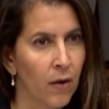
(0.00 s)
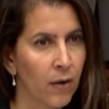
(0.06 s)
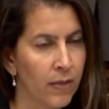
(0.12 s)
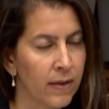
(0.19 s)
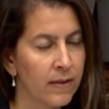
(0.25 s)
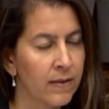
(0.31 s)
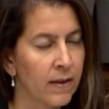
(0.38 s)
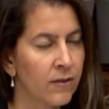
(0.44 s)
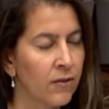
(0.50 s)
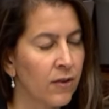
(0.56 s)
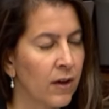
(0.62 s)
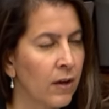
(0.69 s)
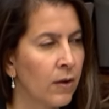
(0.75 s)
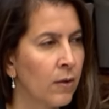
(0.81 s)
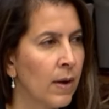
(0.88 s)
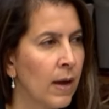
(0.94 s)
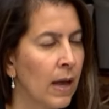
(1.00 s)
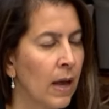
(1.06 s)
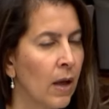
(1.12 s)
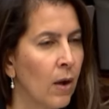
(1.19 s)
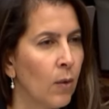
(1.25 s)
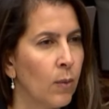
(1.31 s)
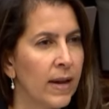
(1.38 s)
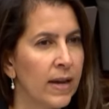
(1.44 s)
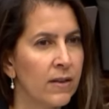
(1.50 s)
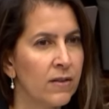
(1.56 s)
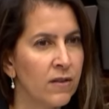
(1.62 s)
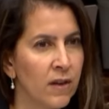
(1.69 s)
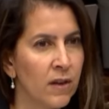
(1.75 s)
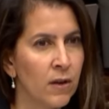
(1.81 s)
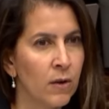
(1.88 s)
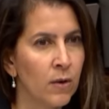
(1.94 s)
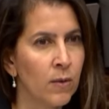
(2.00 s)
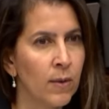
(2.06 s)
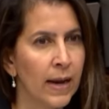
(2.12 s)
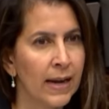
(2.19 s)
on this issue. We do